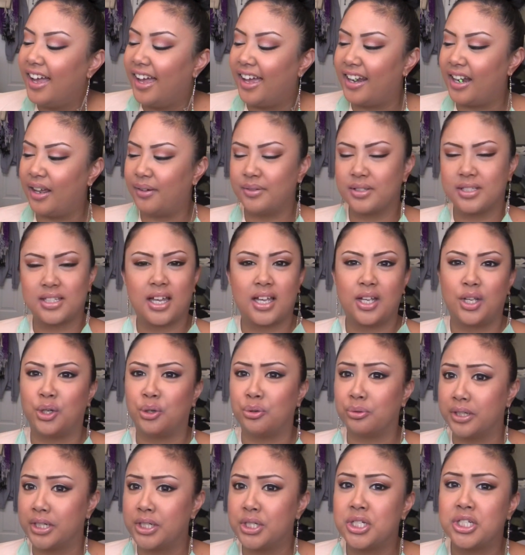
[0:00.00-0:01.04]
And I was like,
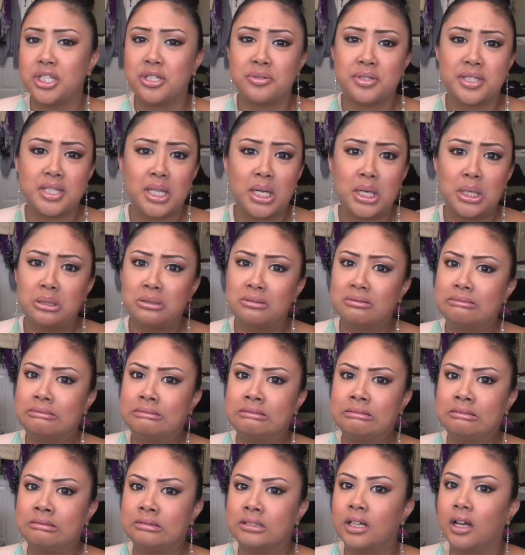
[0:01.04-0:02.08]
green juice though?
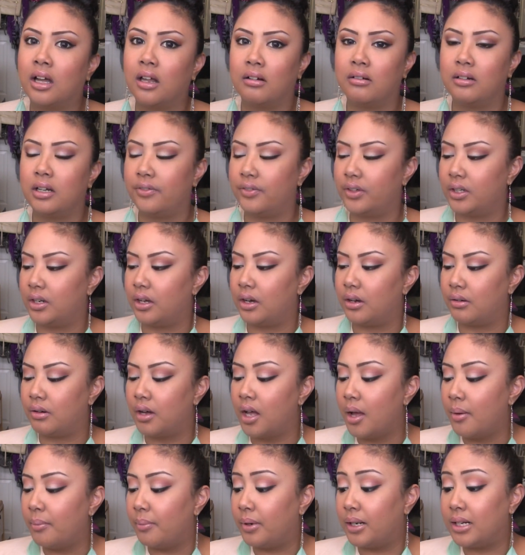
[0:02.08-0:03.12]
I don't even know.
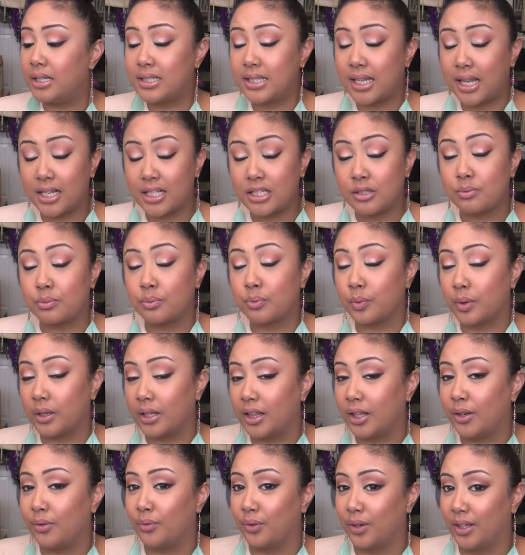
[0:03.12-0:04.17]
But it tastes
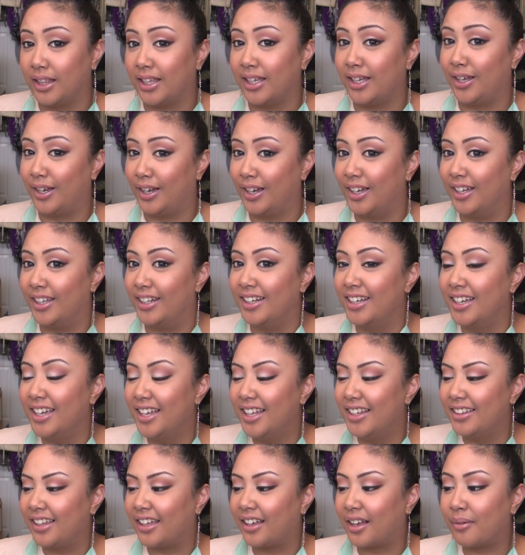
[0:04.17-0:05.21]
really, really good.
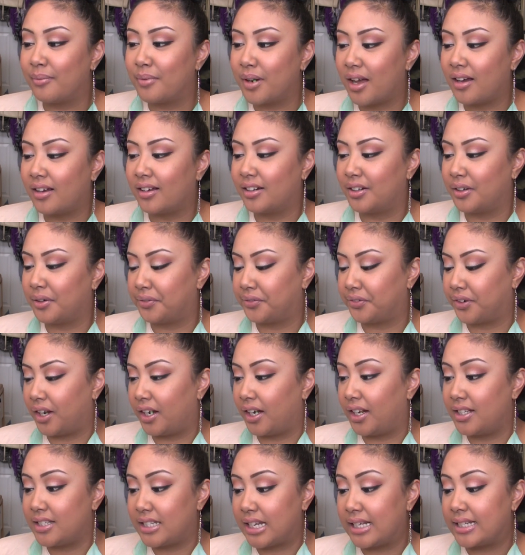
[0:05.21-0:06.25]
Like, I'm not gonna
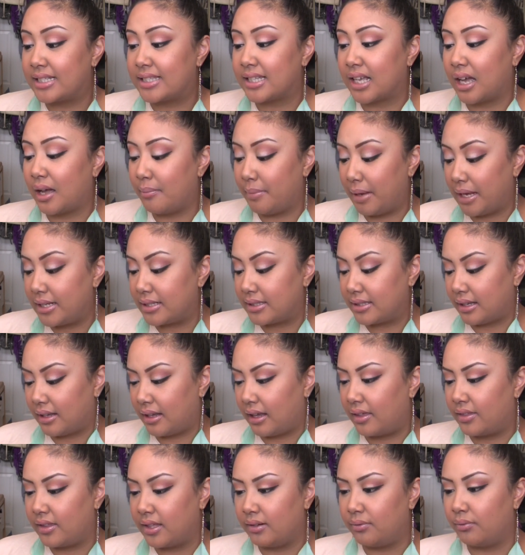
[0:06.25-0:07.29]
fret. It tastes
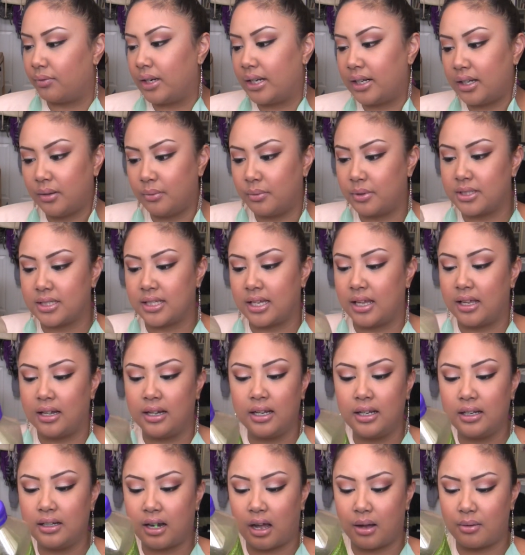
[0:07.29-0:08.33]
amazing. And then reading what's in
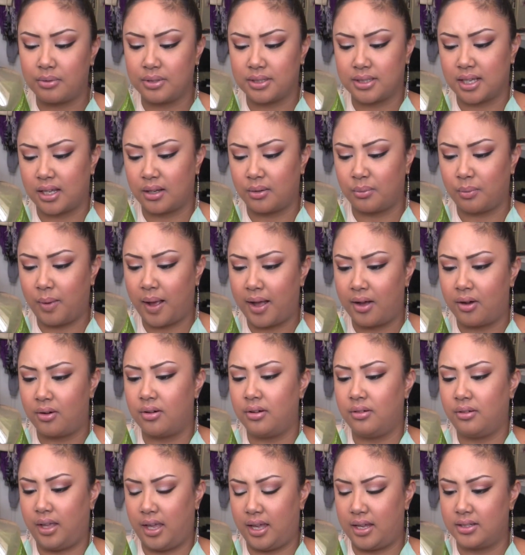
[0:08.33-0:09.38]
it, I was like, wow,
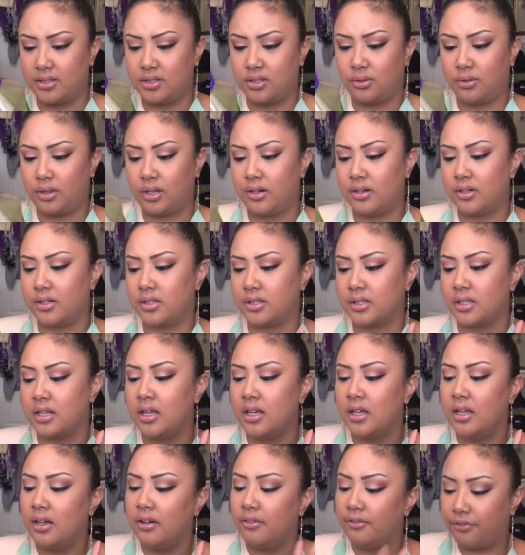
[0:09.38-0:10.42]
okay, so there's
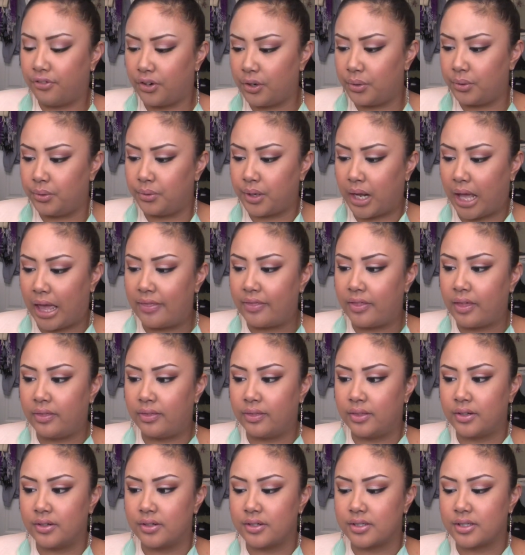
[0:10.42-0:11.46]
fruit, and
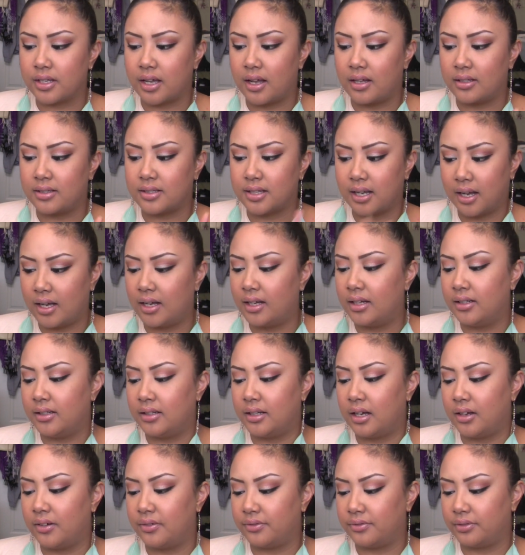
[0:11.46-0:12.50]
then there's a
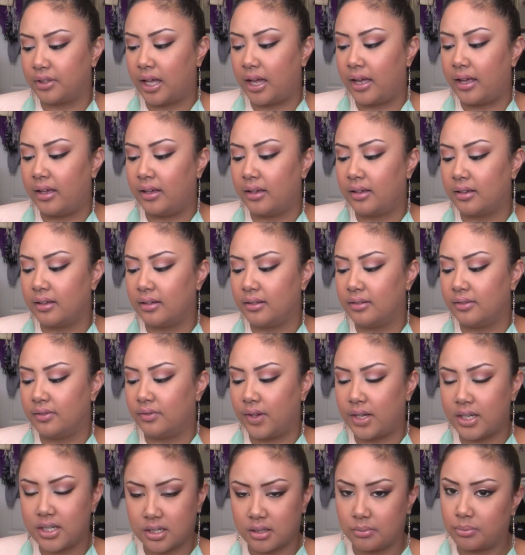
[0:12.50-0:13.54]
ton of like
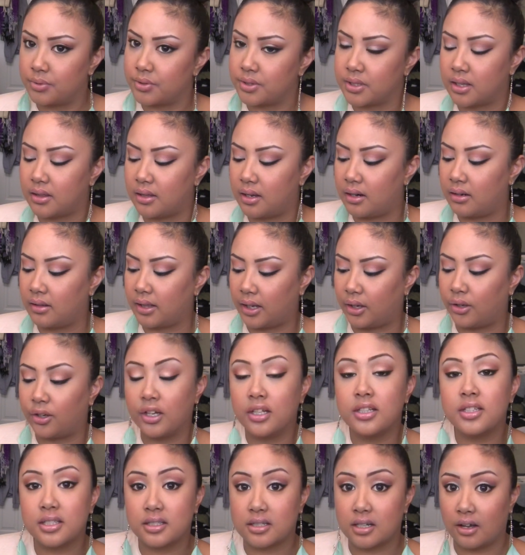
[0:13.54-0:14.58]
vegetables in there, like
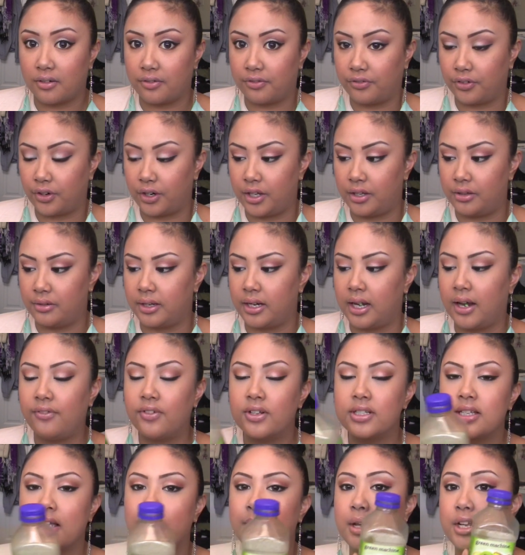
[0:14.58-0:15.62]
good stuff for you. And
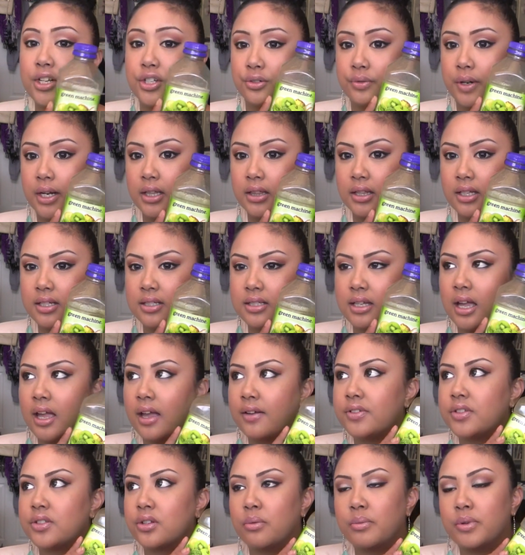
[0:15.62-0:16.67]
every time I drink this, I
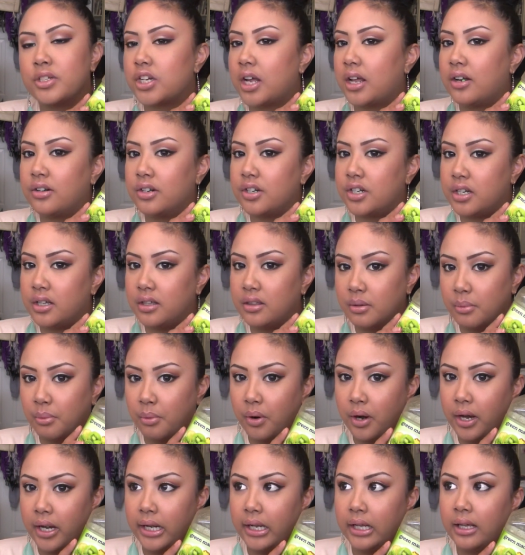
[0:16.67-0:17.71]
have so much energy in the
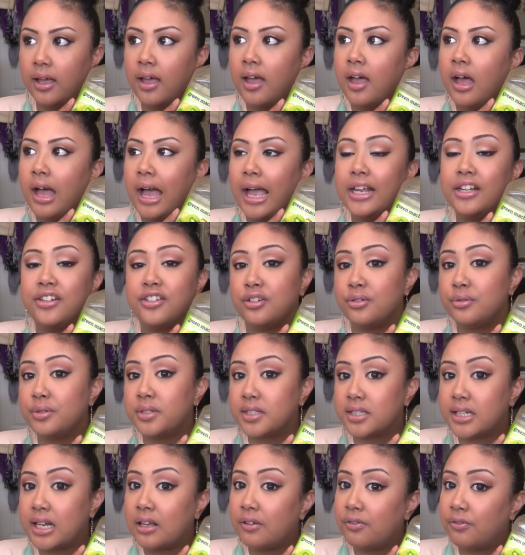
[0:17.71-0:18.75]
morning. I do
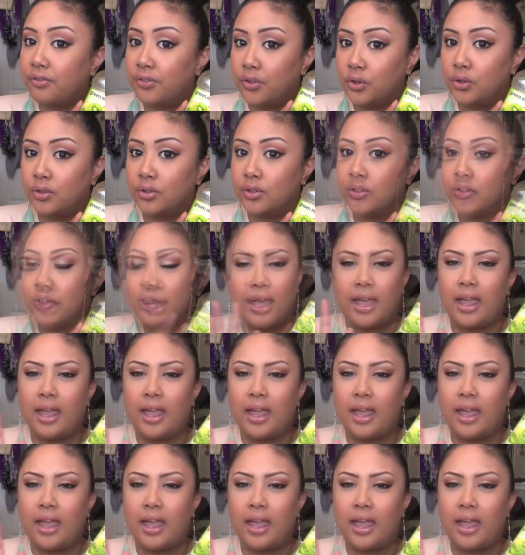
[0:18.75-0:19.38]
stay full.